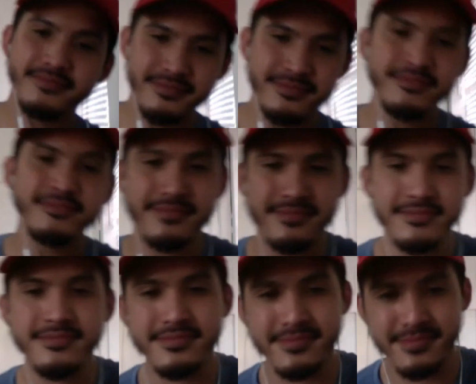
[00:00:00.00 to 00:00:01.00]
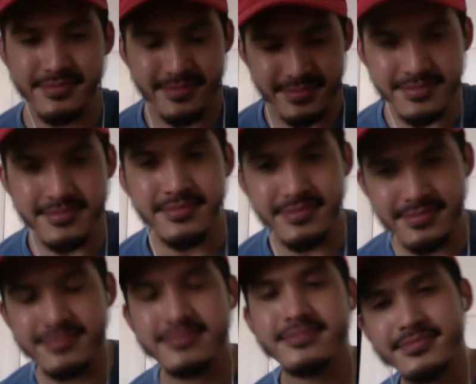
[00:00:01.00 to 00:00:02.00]
Like, I'm not even
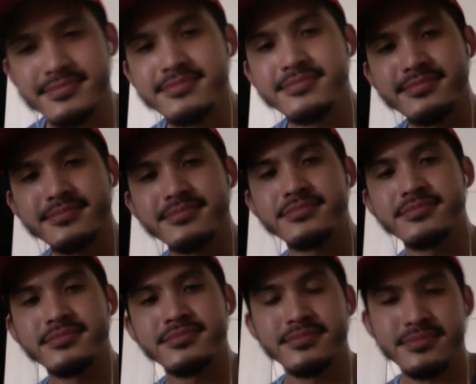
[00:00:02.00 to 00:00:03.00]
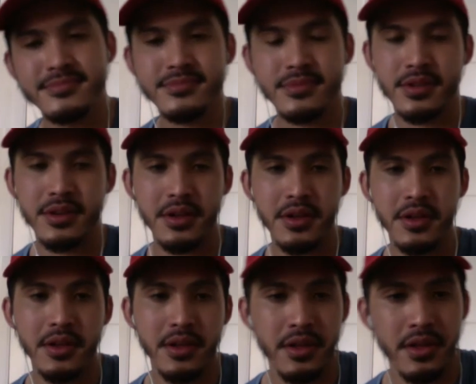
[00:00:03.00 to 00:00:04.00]
trying to put it right. I'm just acknowledging it. You move.
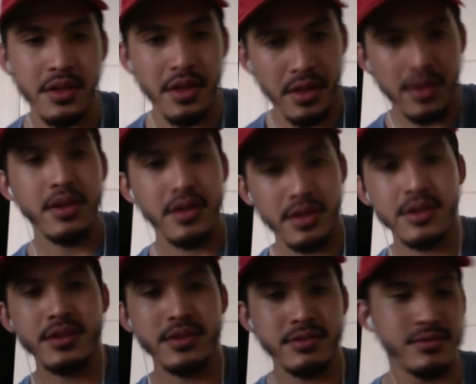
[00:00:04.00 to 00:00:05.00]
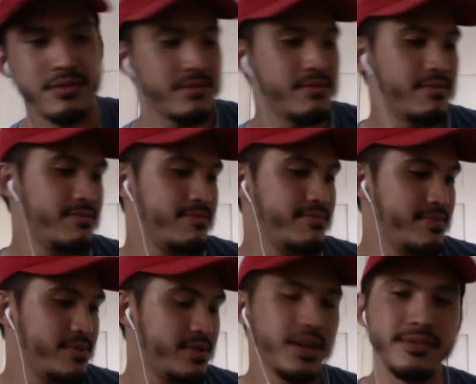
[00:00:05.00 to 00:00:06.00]
That's what you've got to do sometimes. But
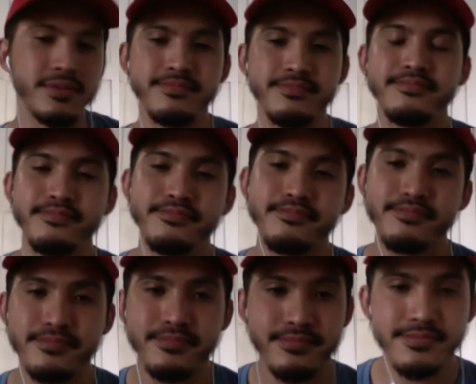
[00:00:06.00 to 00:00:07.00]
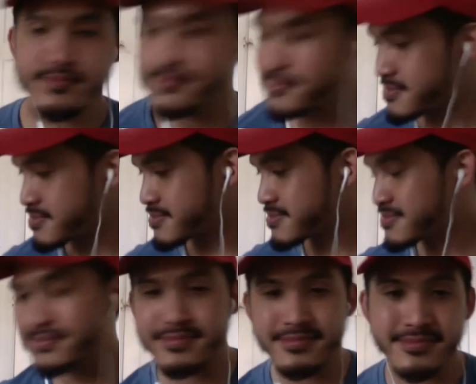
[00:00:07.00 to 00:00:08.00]
again, it goes back to the
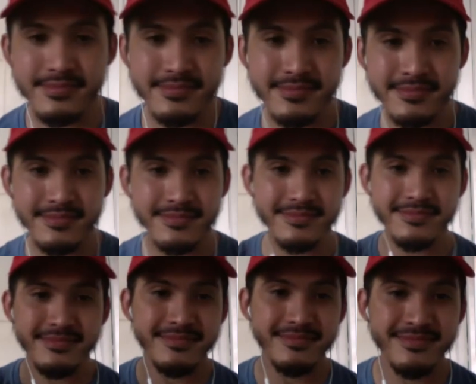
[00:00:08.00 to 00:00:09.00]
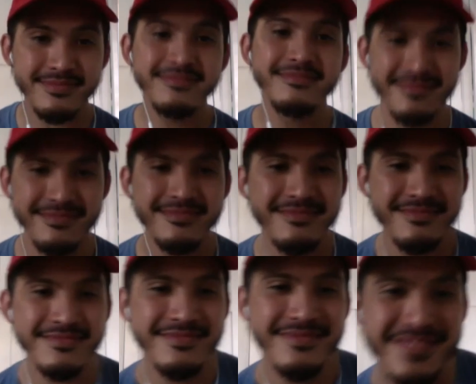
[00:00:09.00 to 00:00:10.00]
masculine sort of pride, maybe,
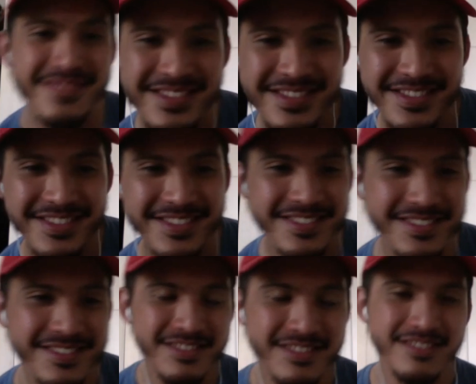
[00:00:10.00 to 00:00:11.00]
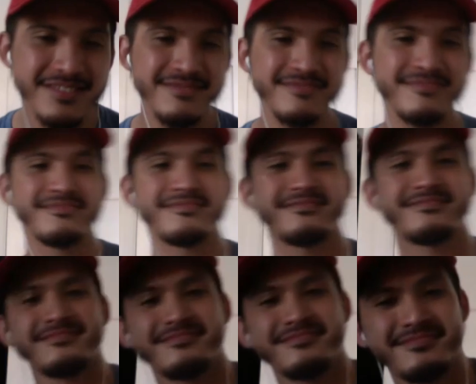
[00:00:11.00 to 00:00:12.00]
or ego, and just being like, nah, man, this is
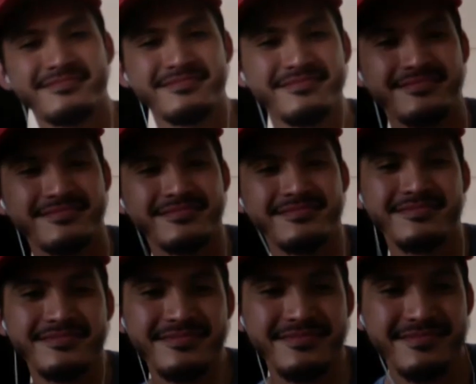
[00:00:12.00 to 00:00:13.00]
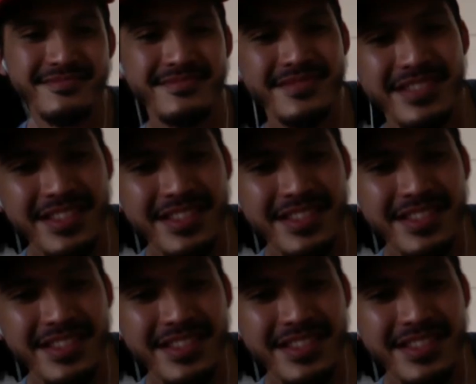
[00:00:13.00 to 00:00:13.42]
what it is. It's hip hop. It stays where it is.